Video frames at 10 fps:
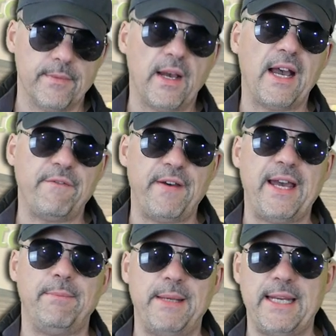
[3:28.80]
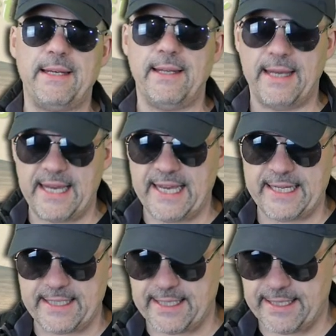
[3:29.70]
high fat meat,
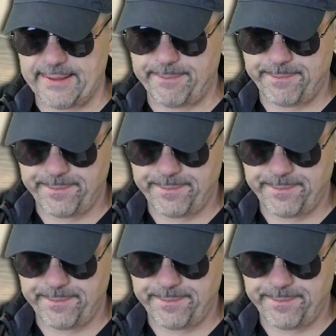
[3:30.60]
and um,